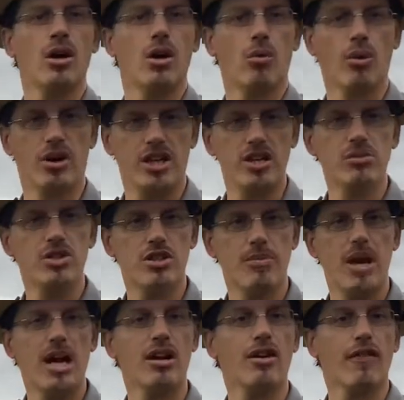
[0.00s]
where he would
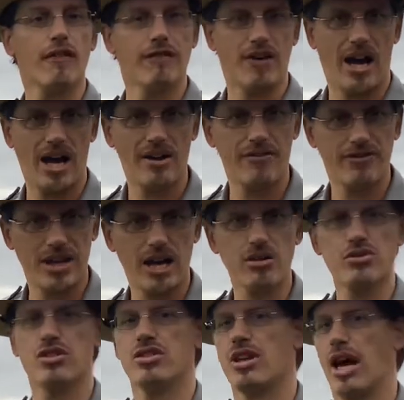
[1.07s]
demand
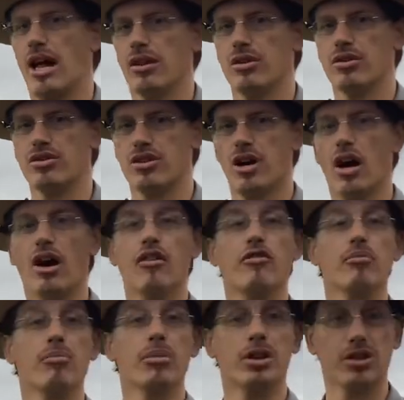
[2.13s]
$5,000 of
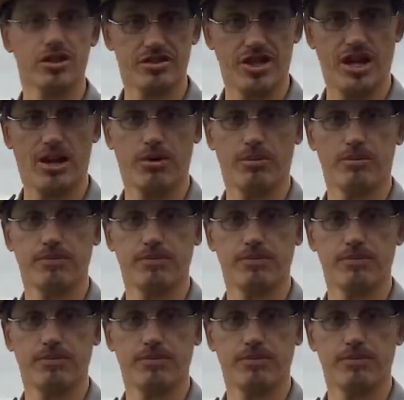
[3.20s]
Middletown.